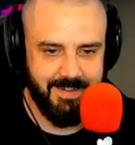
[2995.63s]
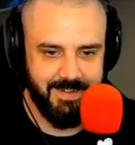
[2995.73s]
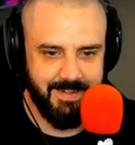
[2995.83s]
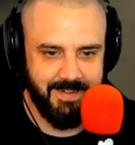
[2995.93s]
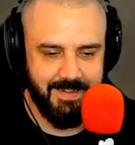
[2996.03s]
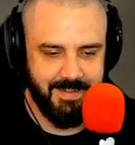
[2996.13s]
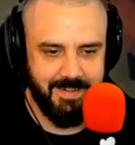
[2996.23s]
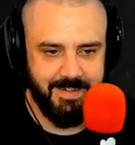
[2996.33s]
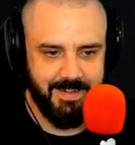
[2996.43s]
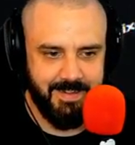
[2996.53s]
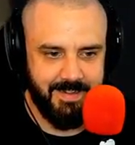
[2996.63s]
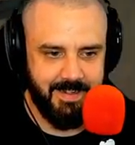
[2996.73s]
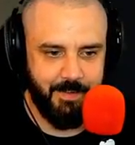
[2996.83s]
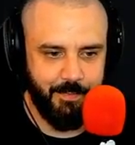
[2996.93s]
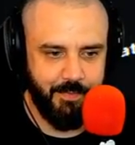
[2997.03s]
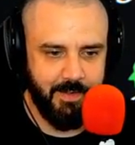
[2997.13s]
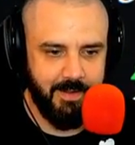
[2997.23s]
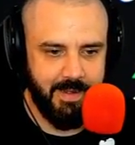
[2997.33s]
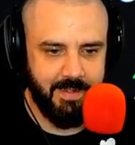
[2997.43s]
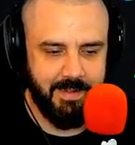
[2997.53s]
there. he
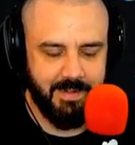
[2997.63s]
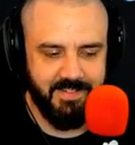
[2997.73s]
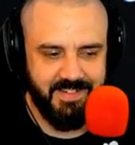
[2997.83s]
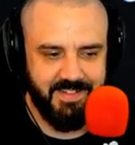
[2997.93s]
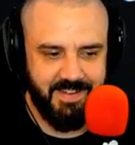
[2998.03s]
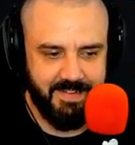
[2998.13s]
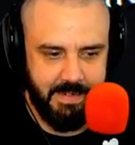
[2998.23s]
flung it like a sissy. Let